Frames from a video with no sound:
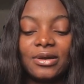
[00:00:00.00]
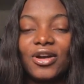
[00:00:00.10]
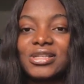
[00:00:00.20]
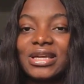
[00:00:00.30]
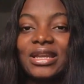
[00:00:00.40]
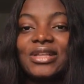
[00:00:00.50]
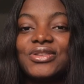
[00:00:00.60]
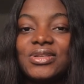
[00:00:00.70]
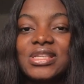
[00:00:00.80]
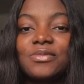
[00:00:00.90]
because uh, i needed to
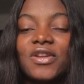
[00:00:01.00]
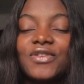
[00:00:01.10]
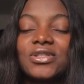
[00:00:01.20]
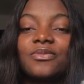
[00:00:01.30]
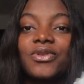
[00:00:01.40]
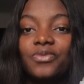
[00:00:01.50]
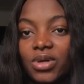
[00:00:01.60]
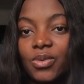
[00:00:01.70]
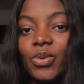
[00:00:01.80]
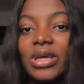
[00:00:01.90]
use this money for something
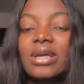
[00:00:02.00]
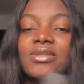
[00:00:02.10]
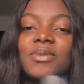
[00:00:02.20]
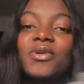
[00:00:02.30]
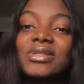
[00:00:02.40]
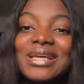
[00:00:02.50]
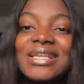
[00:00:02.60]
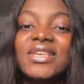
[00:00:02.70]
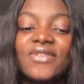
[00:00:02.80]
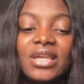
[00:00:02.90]
real quick so i'm gonna start
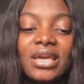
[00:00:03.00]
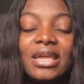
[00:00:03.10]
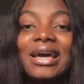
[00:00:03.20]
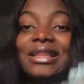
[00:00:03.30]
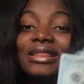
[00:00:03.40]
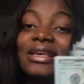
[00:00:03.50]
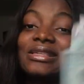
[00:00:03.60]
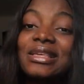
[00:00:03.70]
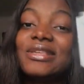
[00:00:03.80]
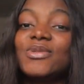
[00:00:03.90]
saving again and
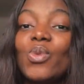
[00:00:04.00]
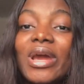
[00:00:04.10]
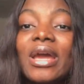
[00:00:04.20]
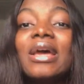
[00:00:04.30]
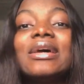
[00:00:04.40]
this is where